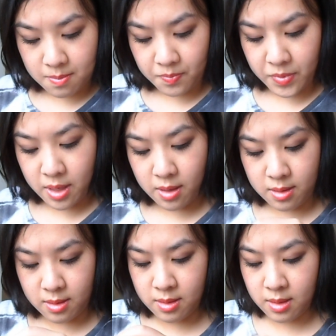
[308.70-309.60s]

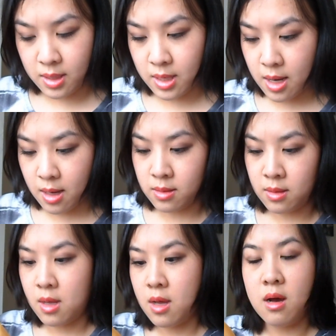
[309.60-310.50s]

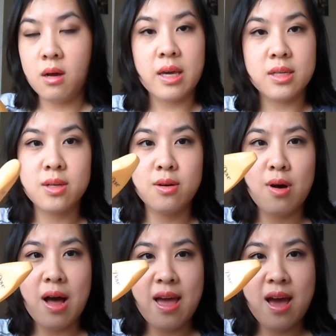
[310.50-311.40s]
Yeah. Okay,
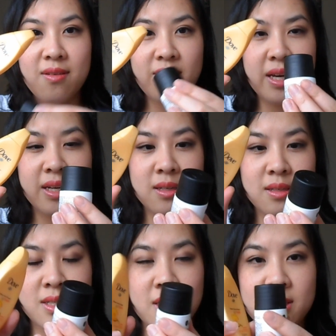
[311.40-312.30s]
so I have
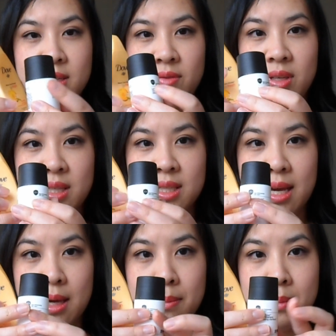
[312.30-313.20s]
like tons of
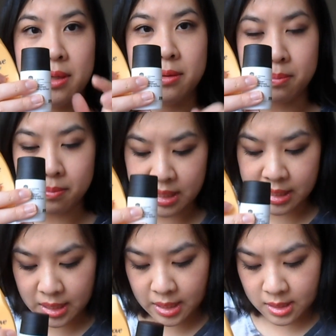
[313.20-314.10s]
these like little
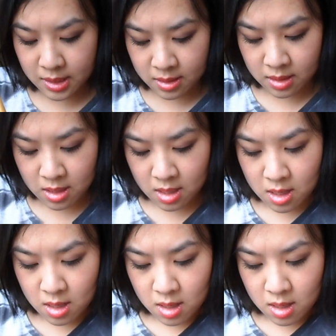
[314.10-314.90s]
minis